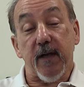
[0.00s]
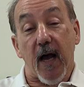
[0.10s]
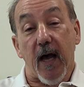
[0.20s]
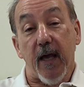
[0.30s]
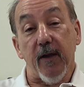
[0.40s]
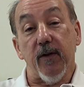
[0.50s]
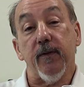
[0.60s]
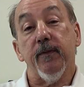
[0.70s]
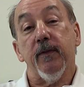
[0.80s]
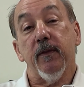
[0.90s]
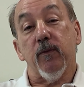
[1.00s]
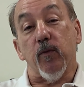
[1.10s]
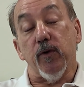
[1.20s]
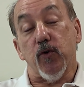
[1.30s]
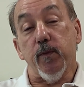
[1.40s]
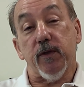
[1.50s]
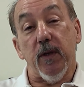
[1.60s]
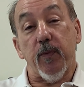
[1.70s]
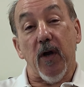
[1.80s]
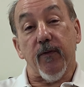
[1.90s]
side, resume
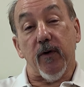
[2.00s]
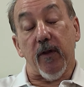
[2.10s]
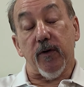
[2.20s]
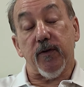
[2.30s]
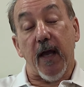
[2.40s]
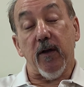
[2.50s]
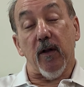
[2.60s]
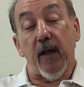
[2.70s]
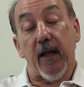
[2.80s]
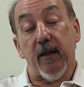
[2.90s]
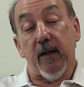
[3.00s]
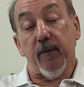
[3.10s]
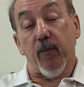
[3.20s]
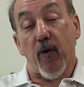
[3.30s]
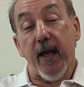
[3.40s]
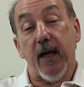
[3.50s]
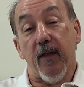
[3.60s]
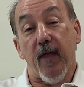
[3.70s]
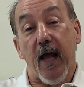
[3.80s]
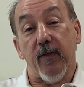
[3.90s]
CPR for another cycle. At the break
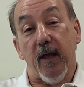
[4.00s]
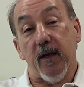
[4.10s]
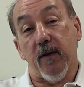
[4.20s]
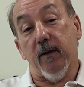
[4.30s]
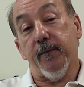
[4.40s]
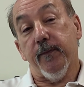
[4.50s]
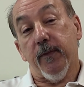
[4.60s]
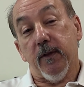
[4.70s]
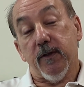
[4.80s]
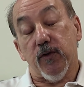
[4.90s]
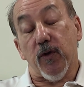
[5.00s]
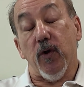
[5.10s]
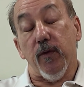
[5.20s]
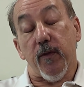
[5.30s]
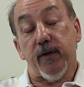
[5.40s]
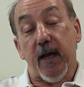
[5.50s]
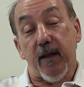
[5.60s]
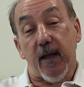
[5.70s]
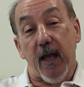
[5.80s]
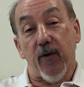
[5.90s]
on that, they can secure the other side
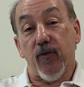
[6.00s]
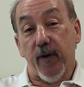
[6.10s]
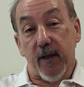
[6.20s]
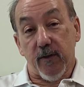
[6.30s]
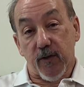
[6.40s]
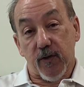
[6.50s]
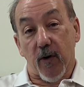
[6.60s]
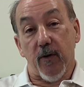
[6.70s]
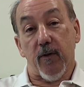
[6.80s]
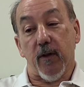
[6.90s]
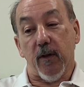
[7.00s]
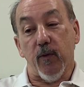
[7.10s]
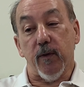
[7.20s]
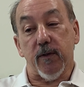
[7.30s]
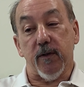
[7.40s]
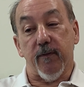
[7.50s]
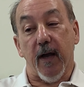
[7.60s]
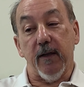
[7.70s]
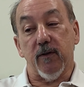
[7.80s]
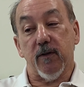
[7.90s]
of the gantry and start the Lucas
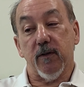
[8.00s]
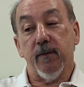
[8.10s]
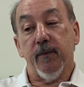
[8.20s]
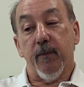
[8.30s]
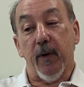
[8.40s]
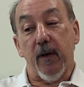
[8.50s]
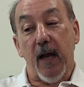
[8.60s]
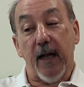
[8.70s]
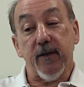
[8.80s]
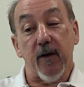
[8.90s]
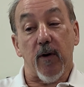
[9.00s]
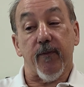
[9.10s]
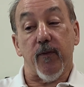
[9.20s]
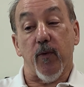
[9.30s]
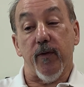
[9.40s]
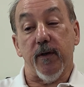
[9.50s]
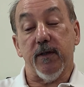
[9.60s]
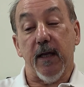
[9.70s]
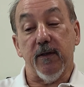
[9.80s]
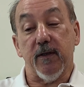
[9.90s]
device, but not to interrupt for more than
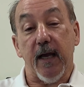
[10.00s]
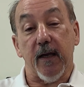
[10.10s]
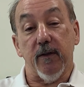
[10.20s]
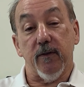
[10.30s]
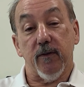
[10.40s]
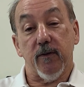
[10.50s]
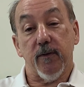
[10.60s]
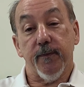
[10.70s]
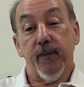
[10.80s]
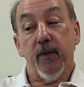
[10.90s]
10 seconds.